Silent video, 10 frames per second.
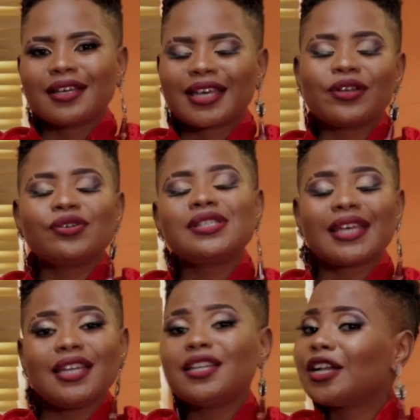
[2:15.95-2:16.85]
can
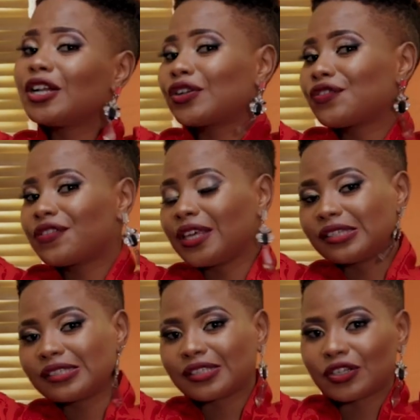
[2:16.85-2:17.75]
contain a lot of things.